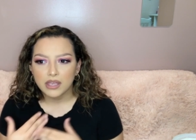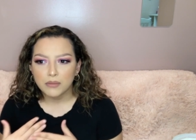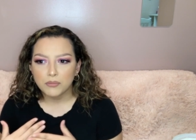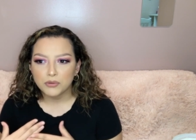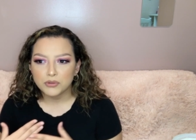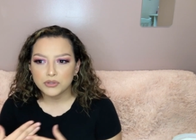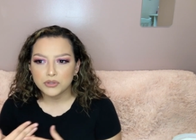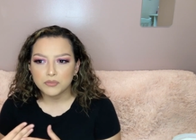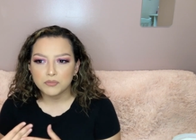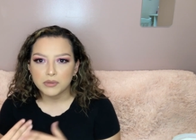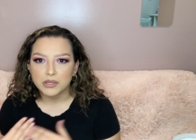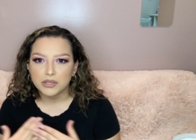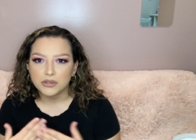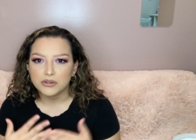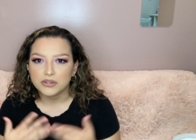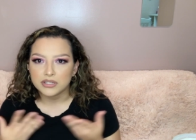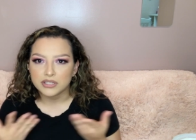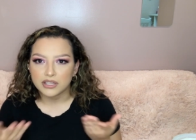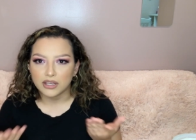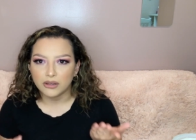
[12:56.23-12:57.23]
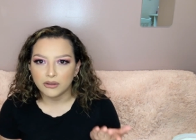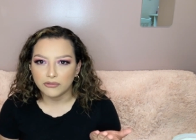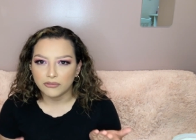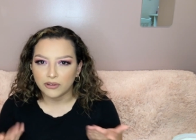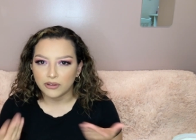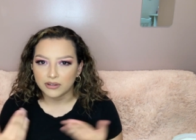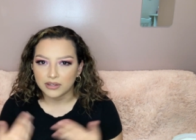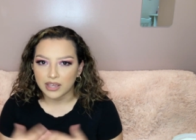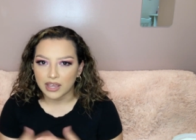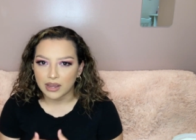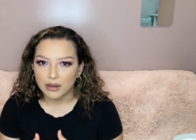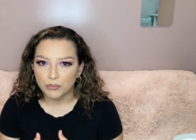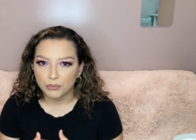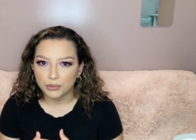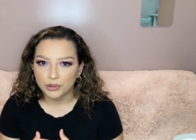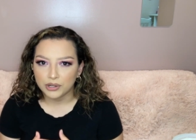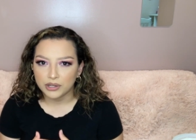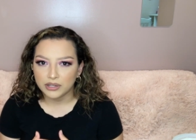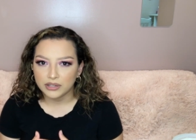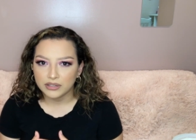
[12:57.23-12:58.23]
able to be yourself on
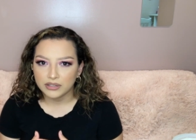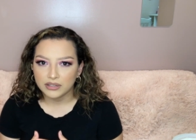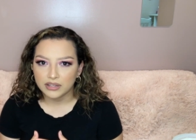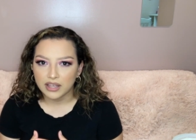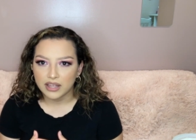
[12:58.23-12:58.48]
camera